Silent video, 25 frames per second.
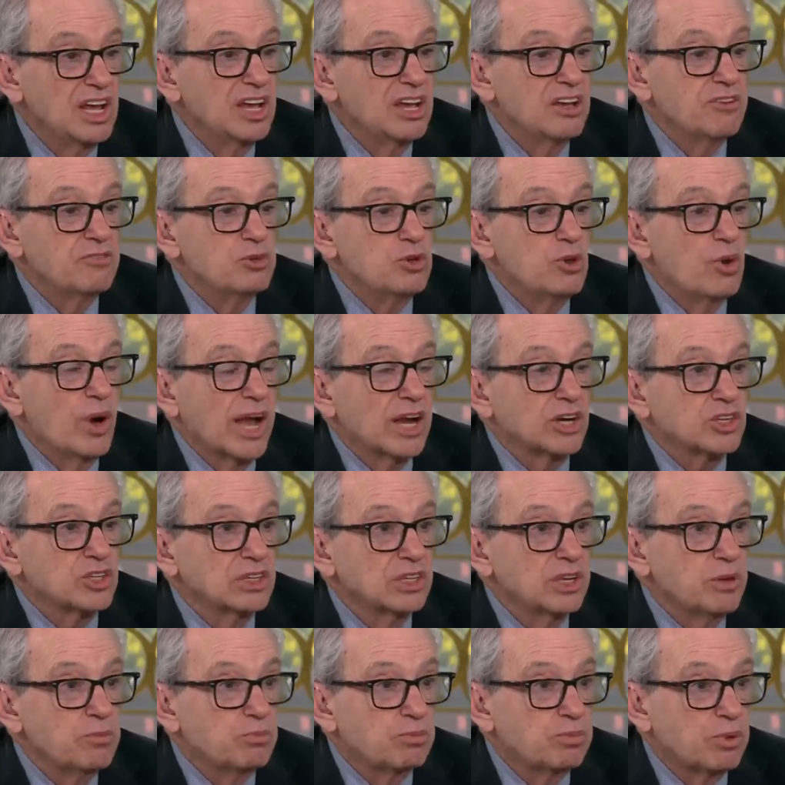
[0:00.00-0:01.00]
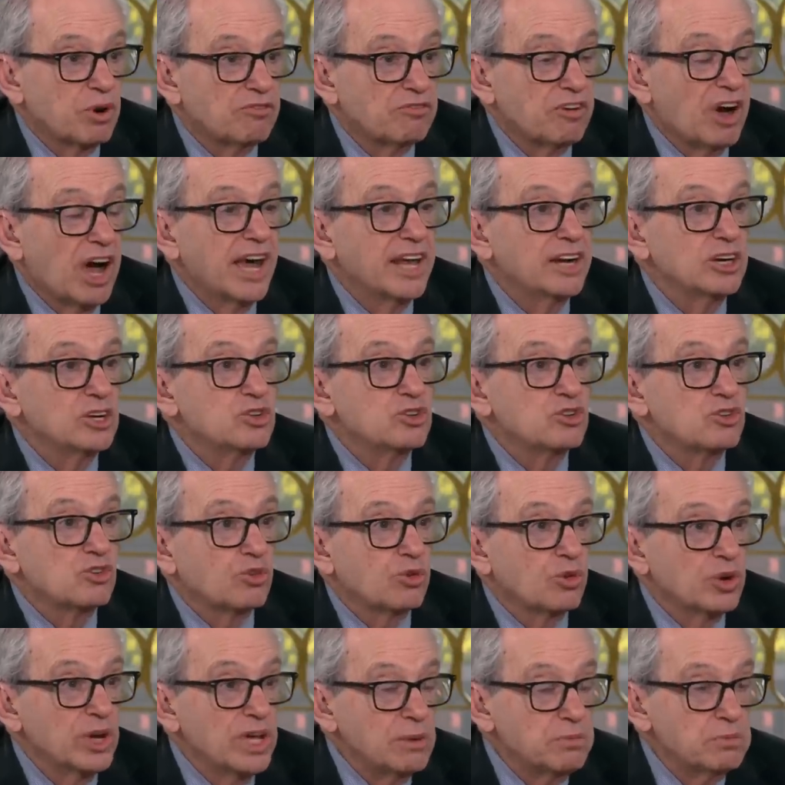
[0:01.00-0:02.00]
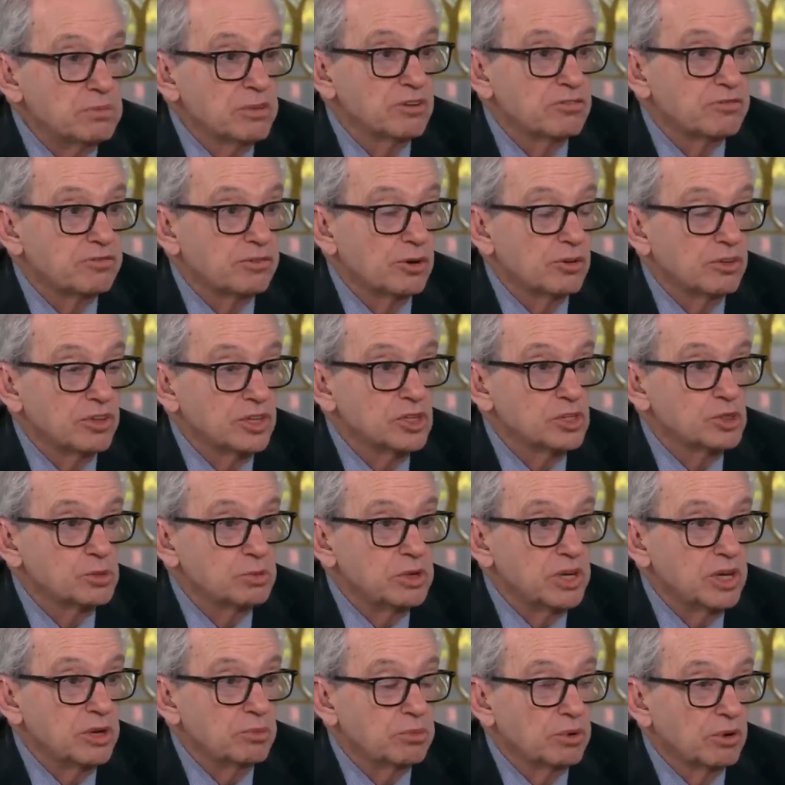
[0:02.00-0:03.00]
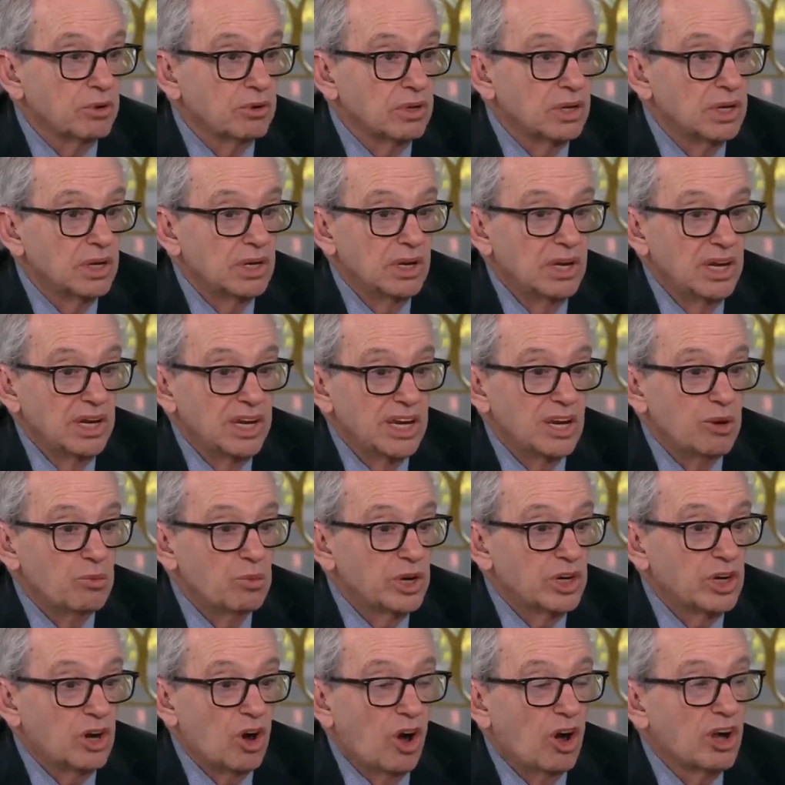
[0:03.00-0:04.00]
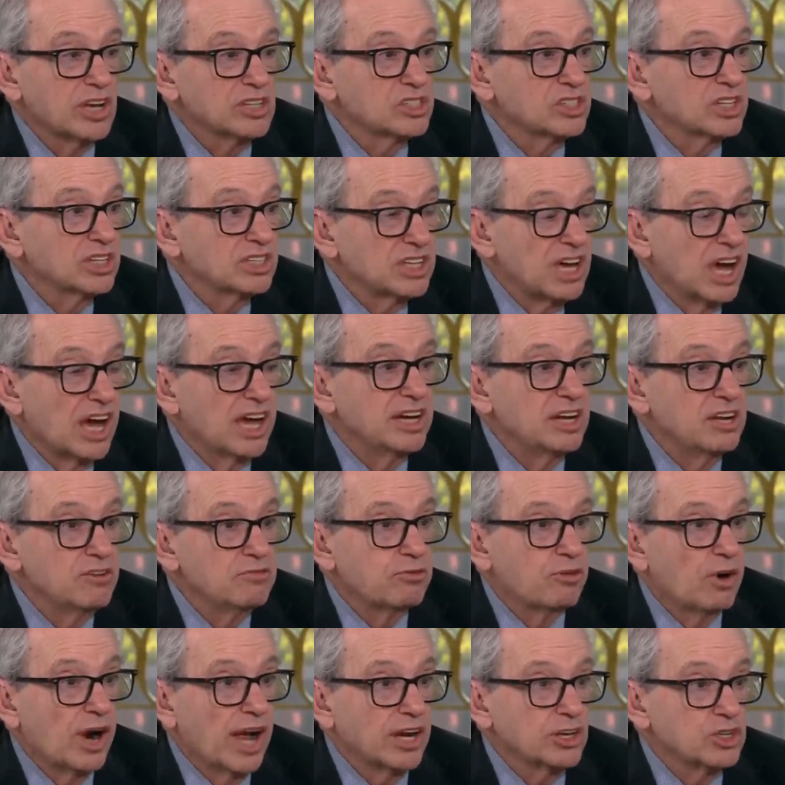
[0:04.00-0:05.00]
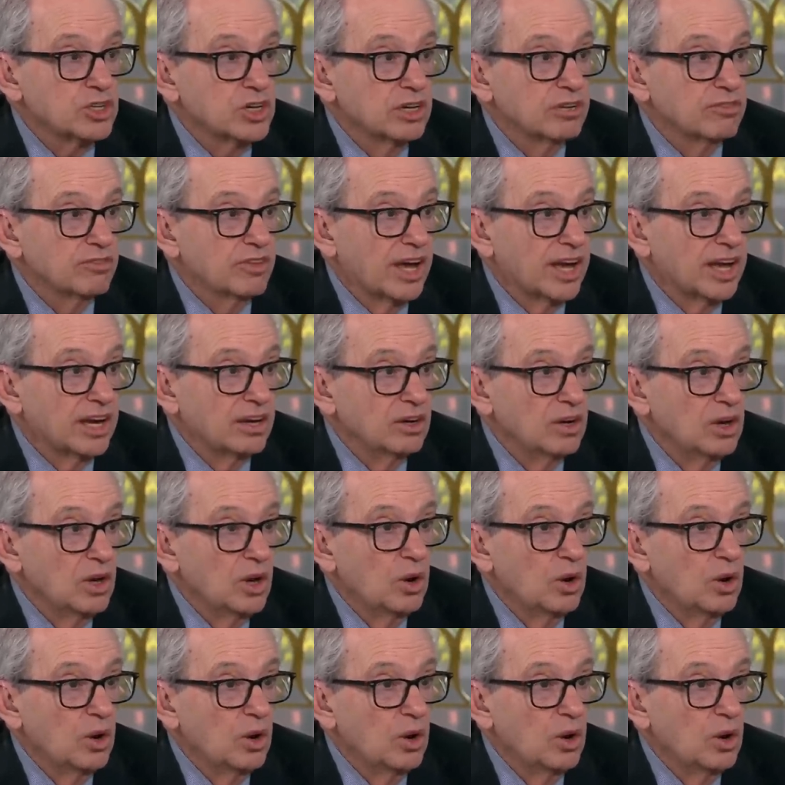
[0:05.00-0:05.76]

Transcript: If you actually provided treatment for these people, it would cost a tiny fraction of that.